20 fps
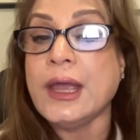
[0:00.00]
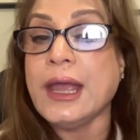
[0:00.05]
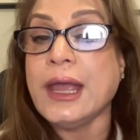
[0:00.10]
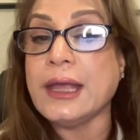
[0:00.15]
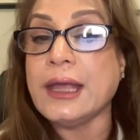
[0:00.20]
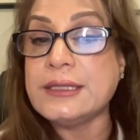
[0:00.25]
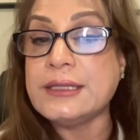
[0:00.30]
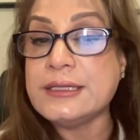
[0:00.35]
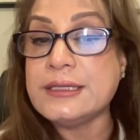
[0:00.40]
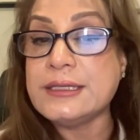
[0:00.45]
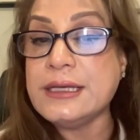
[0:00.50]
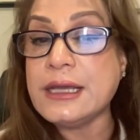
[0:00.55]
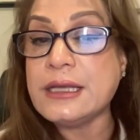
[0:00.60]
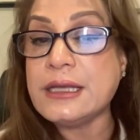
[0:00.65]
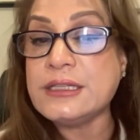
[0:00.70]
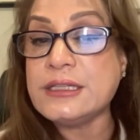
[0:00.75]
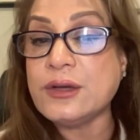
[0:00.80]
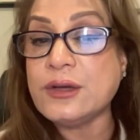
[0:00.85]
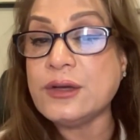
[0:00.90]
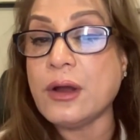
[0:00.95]
And the
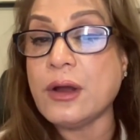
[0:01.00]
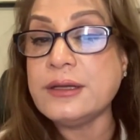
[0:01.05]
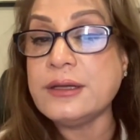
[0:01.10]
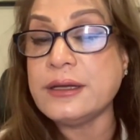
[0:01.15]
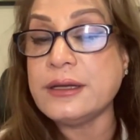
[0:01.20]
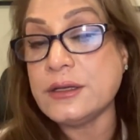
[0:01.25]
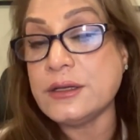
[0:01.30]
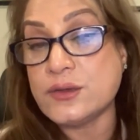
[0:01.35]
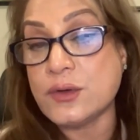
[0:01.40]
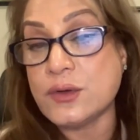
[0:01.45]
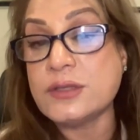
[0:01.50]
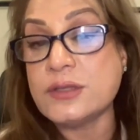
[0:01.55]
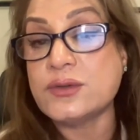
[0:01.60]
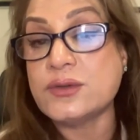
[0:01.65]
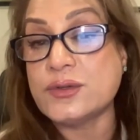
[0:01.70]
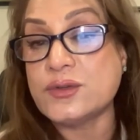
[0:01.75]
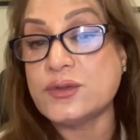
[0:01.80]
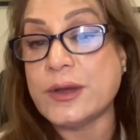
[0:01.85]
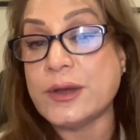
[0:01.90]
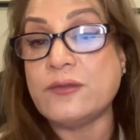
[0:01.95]
DHA content is
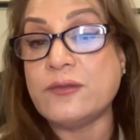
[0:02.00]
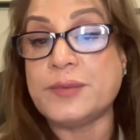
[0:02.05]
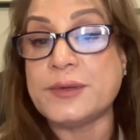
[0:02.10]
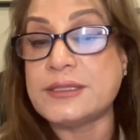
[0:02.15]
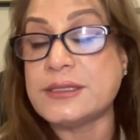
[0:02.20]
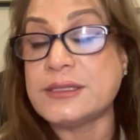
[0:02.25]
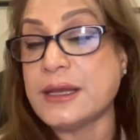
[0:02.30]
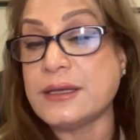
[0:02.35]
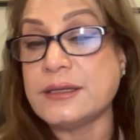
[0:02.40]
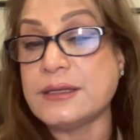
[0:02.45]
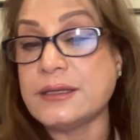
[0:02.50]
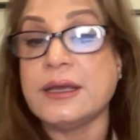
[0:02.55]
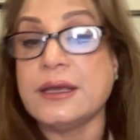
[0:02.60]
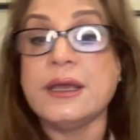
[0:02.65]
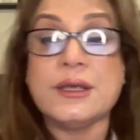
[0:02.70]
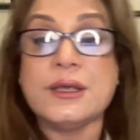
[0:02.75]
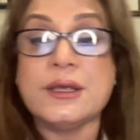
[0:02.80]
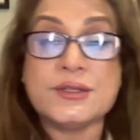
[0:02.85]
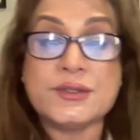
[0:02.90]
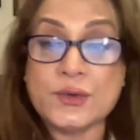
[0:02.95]
also 12%.
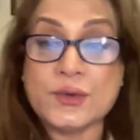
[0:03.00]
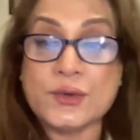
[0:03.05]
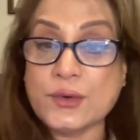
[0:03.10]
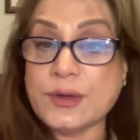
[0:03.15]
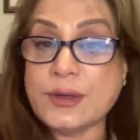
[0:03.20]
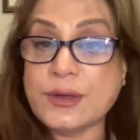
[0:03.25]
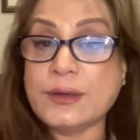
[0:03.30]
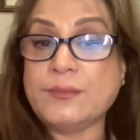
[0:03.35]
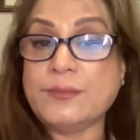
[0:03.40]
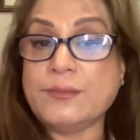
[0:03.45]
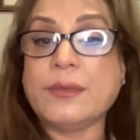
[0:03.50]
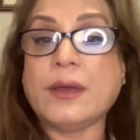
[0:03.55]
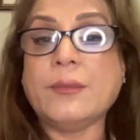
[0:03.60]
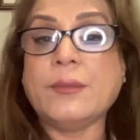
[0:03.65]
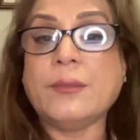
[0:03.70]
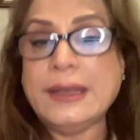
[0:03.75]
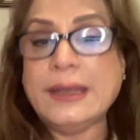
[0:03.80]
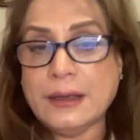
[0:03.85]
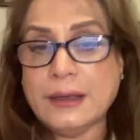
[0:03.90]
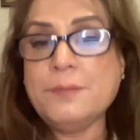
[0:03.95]
So, I
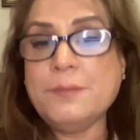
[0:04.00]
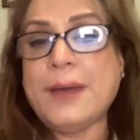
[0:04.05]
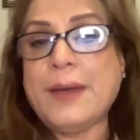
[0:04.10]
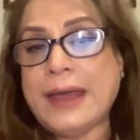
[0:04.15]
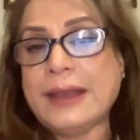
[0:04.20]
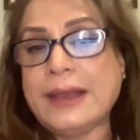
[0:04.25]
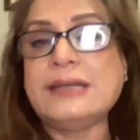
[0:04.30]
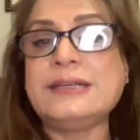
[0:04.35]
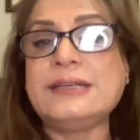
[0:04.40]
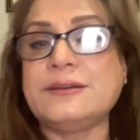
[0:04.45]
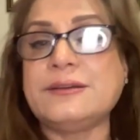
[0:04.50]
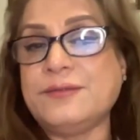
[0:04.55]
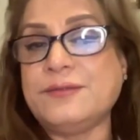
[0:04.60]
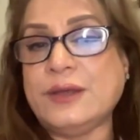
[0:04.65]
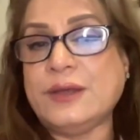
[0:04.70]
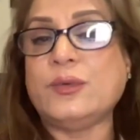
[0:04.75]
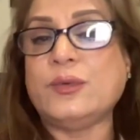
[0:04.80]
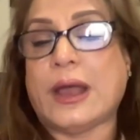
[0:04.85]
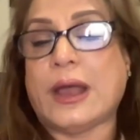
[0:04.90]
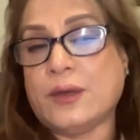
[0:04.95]
mean,
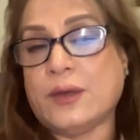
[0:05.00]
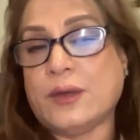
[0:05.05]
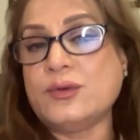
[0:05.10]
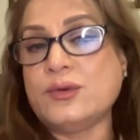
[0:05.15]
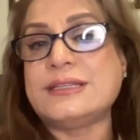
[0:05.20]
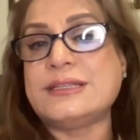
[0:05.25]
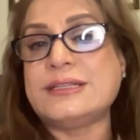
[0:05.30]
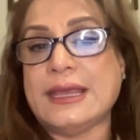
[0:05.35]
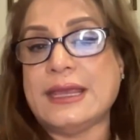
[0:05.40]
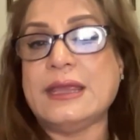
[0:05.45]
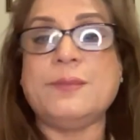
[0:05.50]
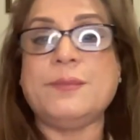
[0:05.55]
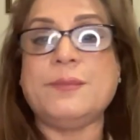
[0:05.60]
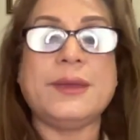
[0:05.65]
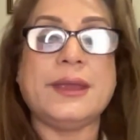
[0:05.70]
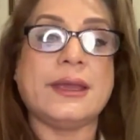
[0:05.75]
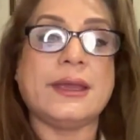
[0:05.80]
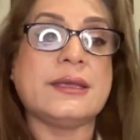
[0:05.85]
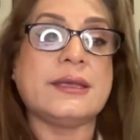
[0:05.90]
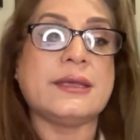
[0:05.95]
comparatively, I would say
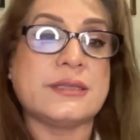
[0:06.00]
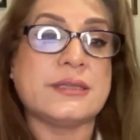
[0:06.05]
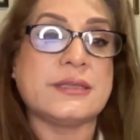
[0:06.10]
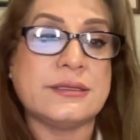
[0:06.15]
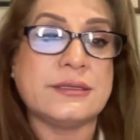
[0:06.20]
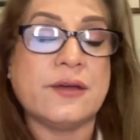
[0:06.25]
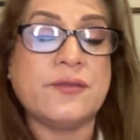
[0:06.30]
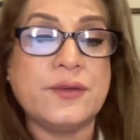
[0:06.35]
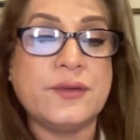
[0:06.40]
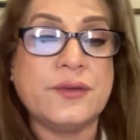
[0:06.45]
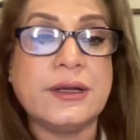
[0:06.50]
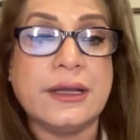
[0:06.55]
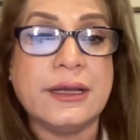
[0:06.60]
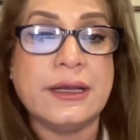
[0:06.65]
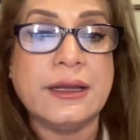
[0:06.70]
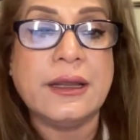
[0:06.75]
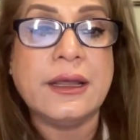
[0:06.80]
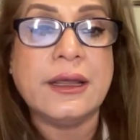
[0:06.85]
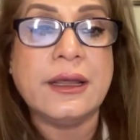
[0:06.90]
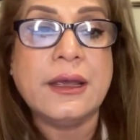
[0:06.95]
EPA is
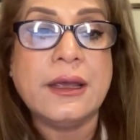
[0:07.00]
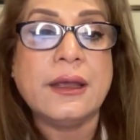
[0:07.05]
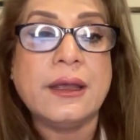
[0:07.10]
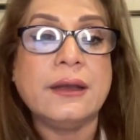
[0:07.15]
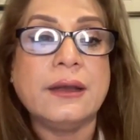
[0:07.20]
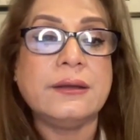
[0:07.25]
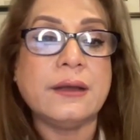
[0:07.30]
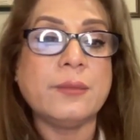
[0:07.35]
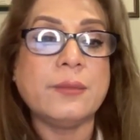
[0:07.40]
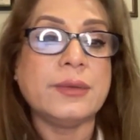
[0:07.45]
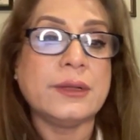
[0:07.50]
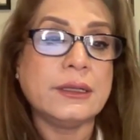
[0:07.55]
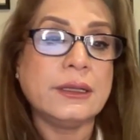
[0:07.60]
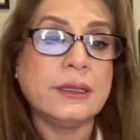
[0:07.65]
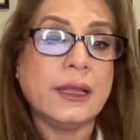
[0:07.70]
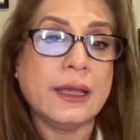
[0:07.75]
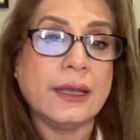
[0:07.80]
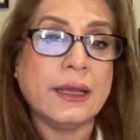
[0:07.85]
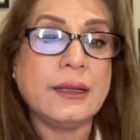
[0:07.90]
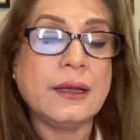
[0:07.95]
definitely double
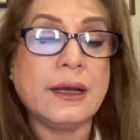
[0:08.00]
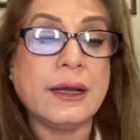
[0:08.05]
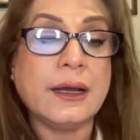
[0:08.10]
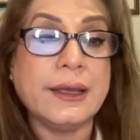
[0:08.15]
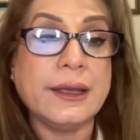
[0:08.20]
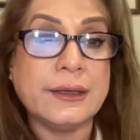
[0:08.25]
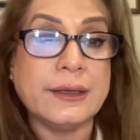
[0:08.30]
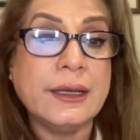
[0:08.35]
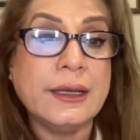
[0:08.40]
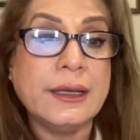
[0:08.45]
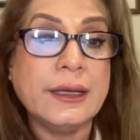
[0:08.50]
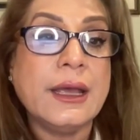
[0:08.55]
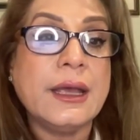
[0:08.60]
and higher.